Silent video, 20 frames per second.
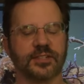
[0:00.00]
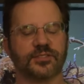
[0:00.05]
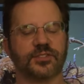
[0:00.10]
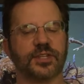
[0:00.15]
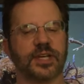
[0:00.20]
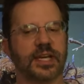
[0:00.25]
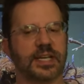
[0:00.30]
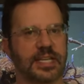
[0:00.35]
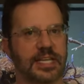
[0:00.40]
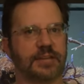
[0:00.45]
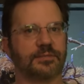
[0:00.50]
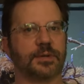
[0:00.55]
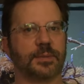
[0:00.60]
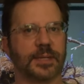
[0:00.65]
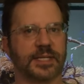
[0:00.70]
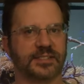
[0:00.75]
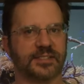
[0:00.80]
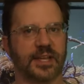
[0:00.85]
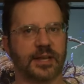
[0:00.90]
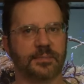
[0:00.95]
So you gotta give it
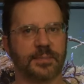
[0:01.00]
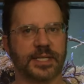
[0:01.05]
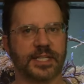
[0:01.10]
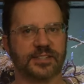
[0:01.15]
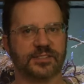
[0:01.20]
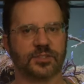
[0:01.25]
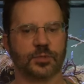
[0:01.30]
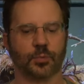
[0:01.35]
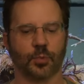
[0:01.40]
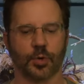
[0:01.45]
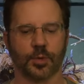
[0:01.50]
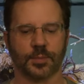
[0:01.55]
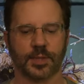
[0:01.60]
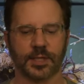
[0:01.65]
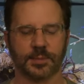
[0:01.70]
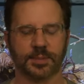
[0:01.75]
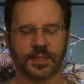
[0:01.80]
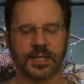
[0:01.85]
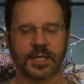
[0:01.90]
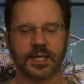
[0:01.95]
about 10 minutes to warm
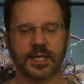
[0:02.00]
up.